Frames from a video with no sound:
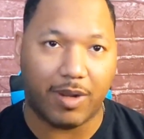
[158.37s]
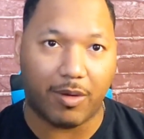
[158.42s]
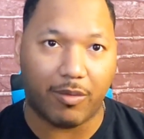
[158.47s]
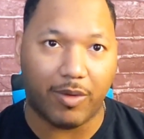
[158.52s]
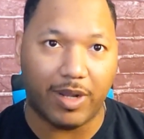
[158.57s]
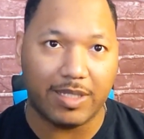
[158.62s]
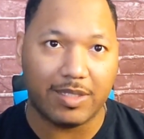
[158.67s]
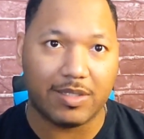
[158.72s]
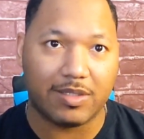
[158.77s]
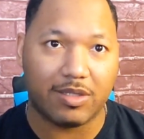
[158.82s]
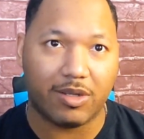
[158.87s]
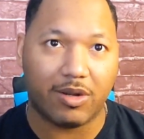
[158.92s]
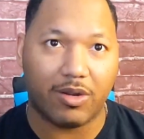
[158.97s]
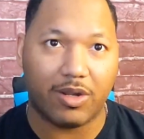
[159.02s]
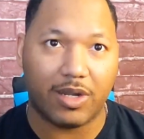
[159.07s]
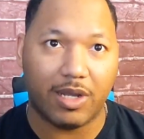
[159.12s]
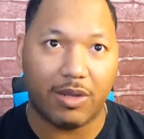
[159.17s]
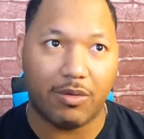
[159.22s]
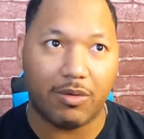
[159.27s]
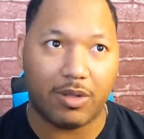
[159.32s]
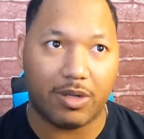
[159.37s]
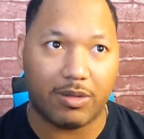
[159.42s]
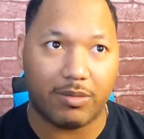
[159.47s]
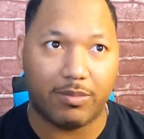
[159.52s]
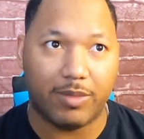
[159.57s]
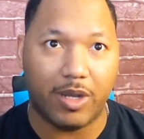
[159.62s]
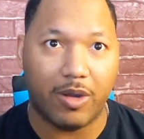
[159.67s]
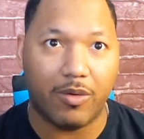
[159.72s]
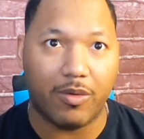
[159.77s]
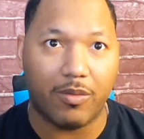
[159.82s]
rent started out at
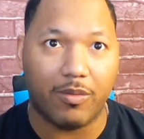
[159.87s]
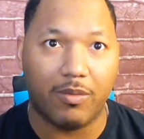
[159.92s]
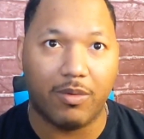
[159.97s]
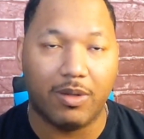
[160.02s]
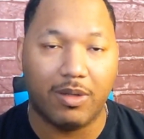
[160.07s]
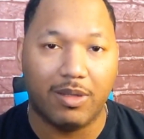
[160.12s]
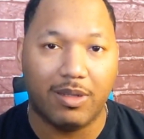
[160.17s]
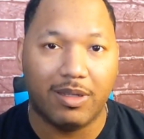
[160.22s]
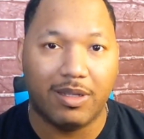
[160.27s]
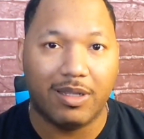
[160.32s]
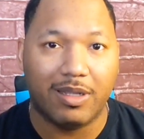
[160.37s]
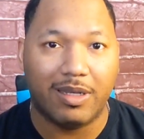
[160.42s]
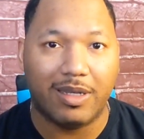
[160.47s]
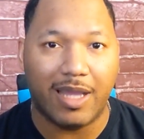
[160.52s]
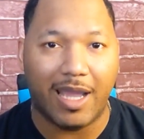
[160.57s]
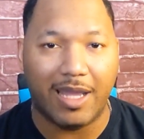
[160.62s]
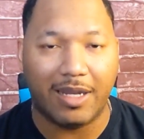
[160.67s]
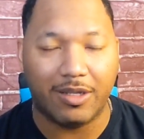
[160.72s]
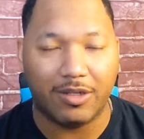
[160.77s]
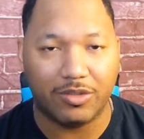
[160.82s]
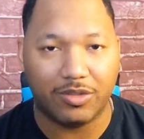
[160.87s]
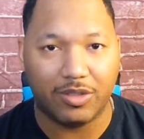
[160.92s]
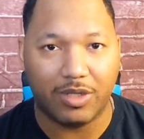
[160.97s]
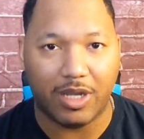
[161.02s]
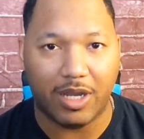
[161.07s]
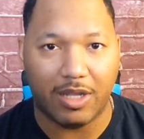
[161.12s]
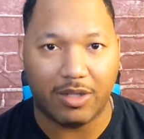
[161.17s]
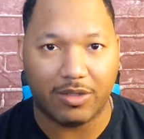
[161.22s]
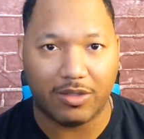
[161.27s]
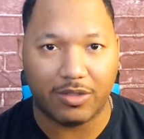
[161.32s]
about
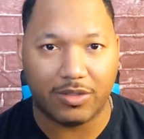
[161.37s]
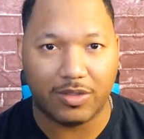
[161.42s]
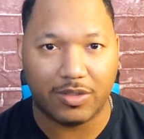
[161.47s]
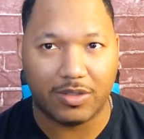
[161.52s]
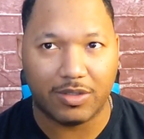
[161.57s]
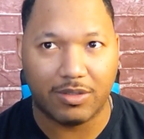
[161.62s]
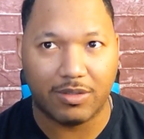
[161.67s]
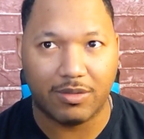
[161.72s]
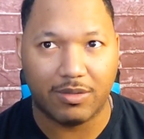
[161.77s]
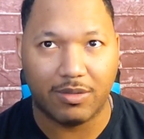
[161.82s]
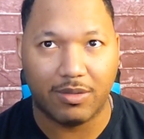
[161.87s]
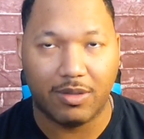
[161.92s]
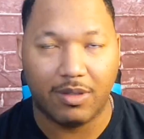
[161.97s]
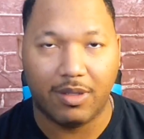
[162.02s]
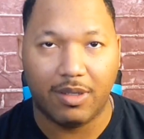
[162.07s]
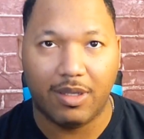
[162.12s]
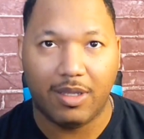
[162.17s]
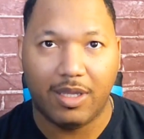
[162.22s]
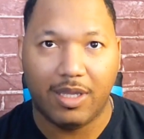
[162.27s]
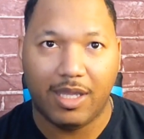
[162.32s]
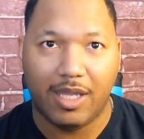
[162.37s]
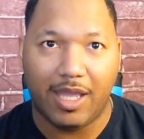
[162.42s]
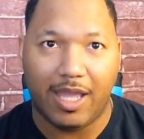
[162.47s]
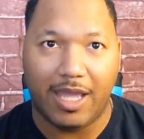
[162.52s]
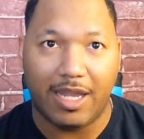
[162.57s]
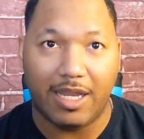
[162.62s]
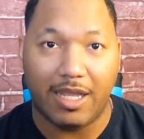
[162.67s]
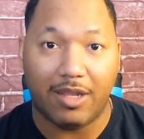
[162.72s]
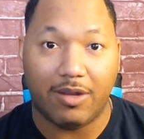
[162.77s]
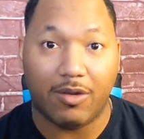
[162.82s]
$900,
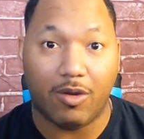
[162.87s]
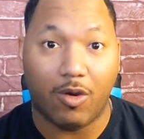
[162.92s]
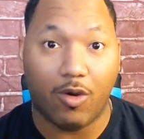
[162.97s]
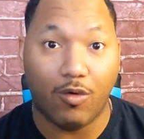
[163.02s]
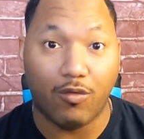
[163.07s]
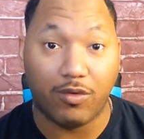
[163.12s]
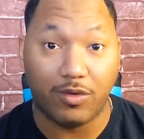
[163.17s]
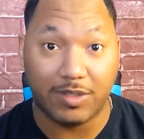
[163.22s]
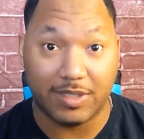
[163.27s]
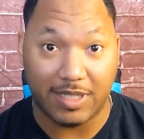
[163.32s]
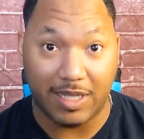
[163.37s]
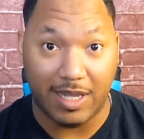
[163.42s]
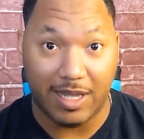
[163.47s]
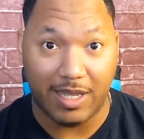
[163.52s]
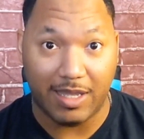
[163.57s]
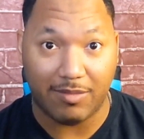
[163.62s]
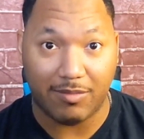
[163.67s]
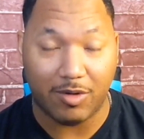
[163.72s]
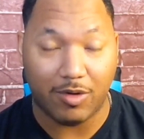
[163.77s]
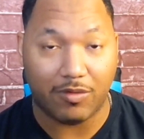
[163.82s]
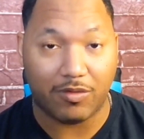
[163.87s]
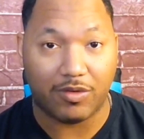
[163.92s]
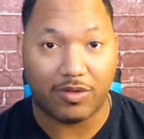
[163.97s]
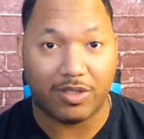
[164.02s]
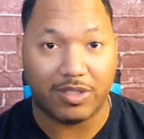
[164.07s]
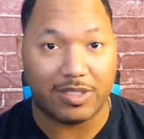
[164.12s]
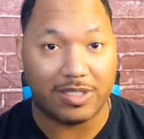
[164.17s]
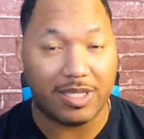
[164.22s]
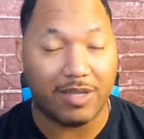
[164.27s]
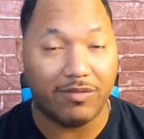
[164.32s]
and then over time, over
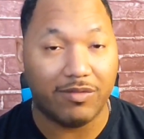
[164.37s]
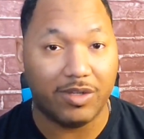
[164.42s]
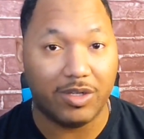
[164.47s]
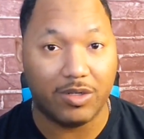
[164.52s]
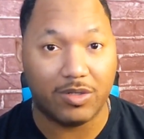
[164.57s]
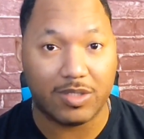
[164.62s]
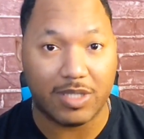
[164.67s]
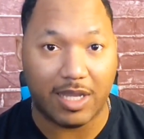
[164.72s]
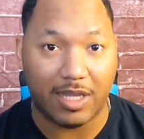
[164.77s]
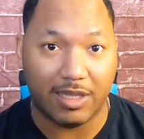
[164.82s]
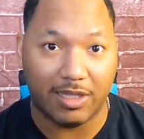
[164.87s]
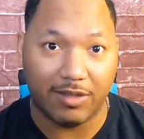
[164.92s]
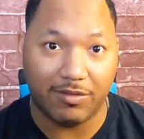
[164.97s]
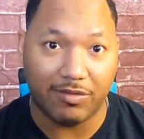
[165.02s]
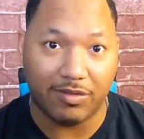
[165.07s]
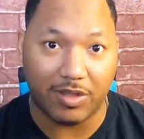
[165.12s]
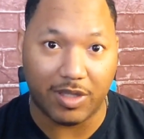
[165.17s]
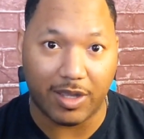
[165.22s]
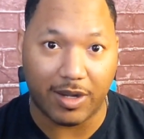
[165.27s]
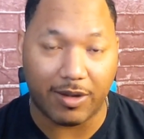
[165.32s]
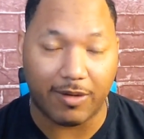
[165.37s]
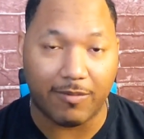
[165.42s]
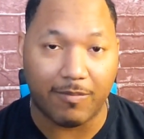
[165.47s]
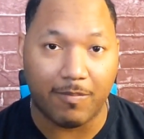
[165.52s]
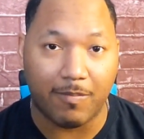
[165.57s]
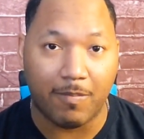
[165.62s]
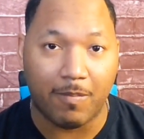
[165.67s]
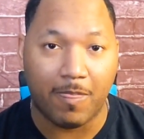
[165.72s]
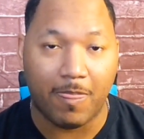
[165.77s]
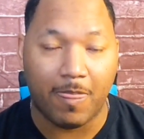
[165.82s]
the 7 years I lived there,
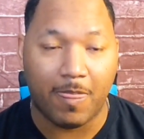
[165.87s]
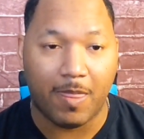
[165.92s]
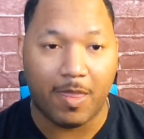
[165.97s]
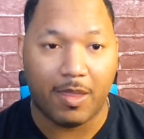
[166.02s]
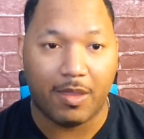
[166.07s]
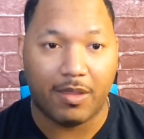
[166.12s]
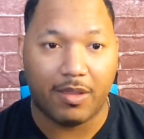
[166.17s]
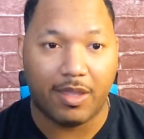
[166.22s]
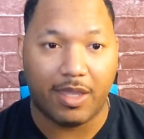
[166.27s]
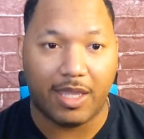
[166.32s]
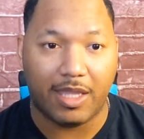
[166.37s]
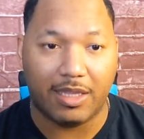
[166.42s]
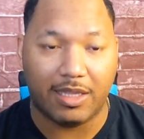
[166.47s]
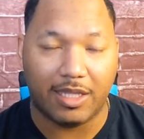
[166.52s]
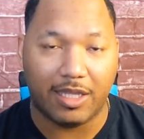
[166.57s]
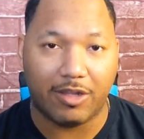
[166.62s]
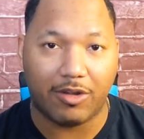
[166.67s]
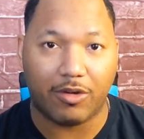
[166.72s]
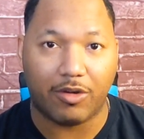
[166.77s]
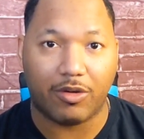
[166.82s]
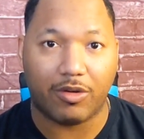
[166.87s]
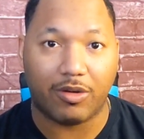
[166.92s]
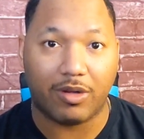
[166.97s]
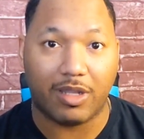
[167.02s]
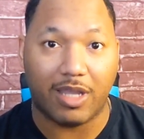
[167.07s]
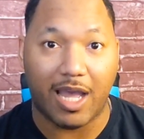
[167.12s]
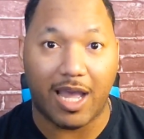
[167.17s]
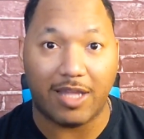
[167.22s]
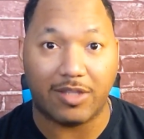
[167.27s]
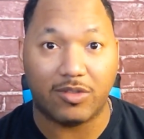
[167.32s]
it later
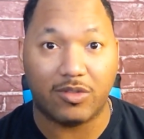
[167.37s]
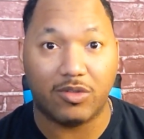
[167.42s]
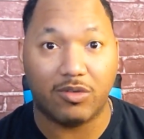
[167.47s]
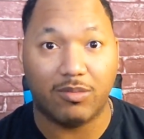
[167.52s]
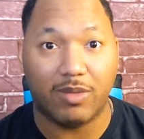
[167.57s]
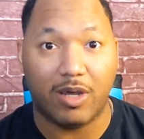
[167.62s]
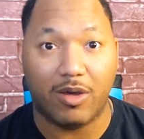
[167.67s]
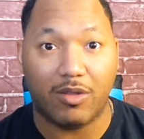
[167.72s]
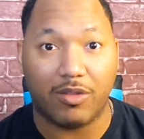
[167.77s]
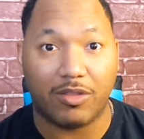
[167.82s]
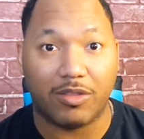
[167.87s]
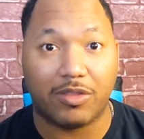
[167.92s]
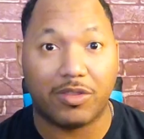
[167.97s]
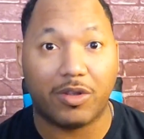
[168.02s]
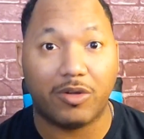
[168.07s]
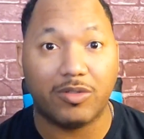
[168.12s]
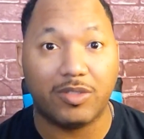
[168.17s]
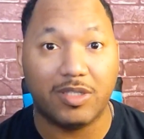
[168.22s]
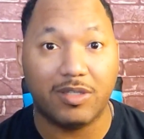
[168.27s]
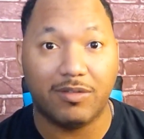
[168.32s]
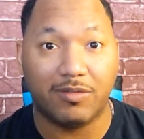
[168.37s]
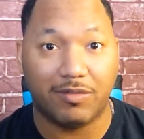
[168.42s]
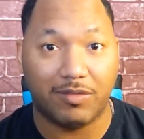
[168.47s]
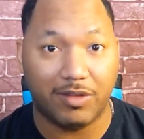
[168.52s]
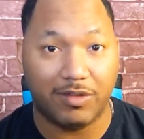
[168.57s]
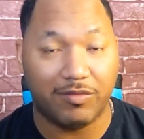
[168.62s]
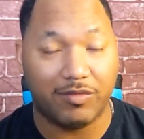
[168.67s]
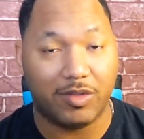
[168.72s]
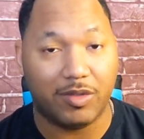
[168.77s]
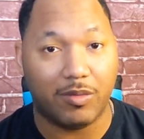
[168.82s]
got to about
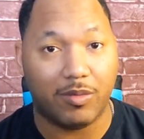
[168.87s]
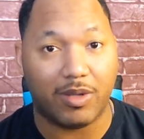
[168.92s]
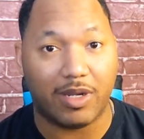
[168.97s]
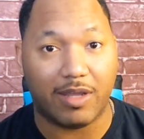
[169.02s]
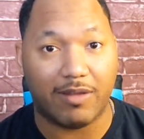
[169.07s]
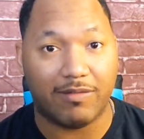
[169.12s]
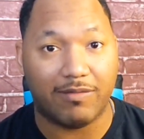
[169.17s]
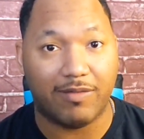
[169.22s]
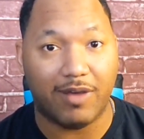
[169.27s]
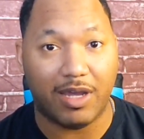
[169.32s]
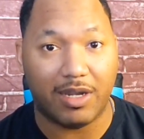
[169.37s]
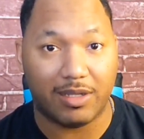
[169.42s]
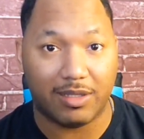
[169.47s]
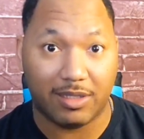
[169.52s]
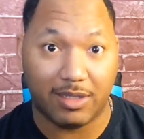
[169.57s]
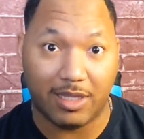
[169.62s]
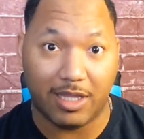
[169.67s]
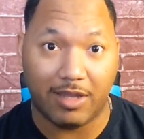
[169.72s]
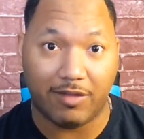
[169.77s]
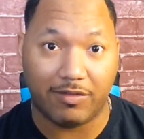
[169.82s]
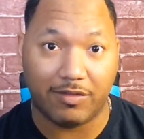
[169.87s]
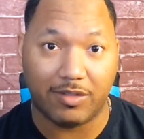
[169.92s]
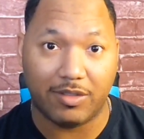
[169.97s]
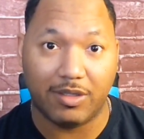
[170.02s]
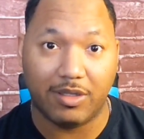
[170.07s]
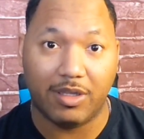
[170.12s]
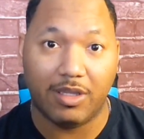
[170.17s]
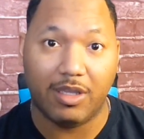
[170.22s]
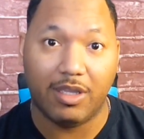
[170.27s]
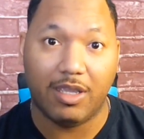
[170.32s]
$1,350 when I finally left
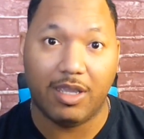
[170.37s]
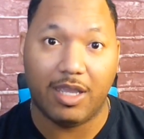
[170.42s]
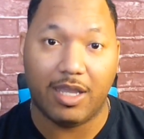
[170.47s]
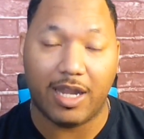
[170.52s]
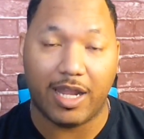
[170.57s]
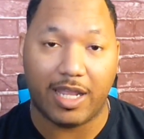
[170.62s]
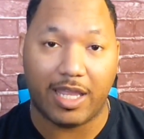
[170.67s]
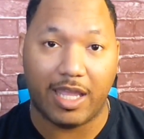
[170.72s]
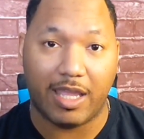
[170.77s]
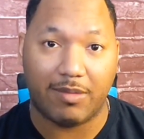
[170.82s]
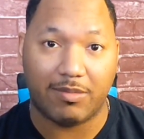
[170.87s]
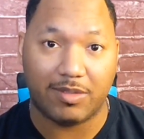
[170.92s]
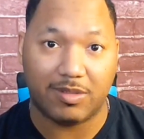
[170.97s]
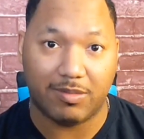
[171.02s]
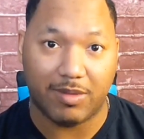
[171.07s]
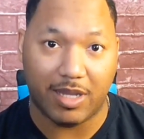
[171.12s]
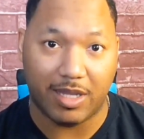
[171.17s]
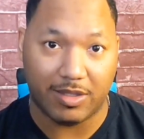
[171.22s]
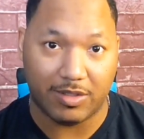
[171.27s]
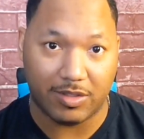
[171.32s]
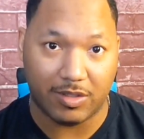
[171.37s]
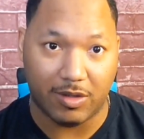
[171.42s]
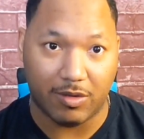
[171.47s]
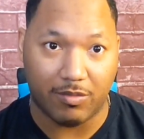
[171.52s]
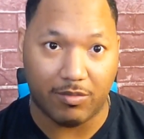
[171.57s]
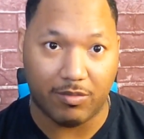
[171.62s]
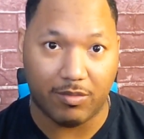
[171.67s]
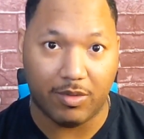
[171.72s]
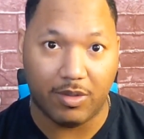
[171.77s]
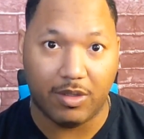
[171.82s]
and I came to buy this home.
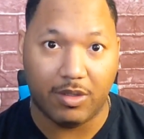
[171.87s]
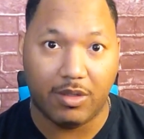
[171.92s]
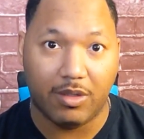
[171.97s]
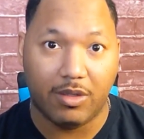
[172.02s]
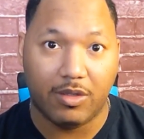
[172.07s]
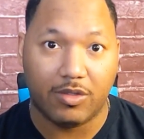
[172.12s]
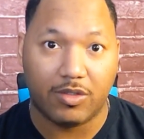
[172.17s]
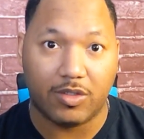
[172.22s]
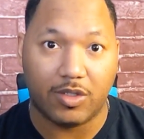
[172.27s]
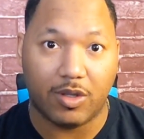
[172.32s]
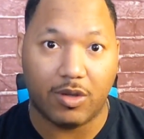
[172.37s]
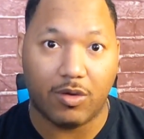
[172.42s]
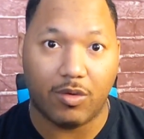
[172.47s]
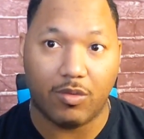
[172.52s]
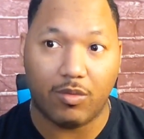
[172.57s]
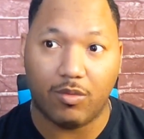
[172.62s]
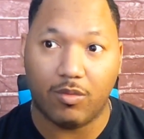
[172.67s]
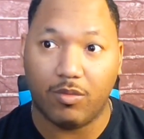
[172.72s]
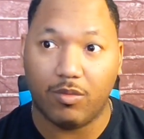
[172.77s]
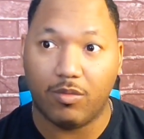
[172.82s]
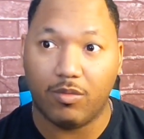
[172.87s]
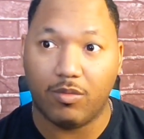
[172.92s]
So